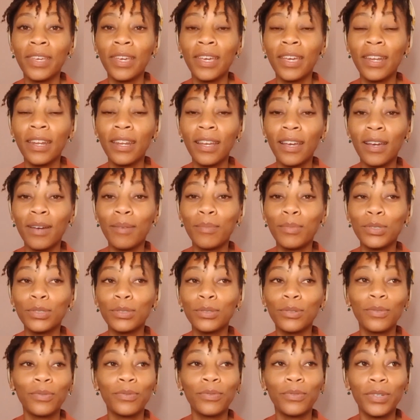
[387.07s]
And I am
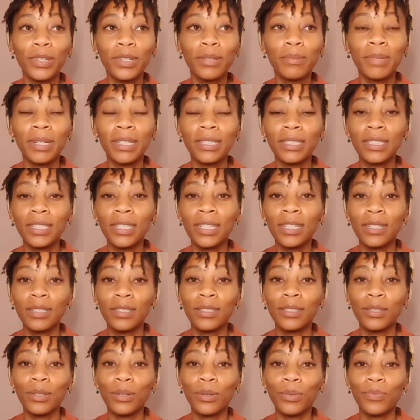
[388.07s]
also very much
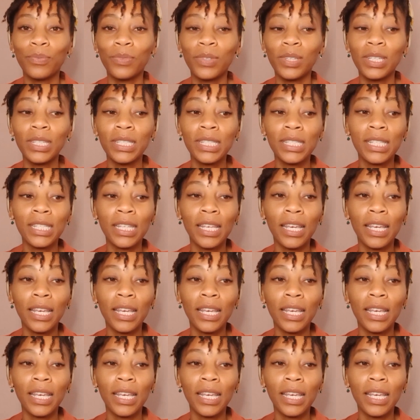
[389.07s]
guilty of this.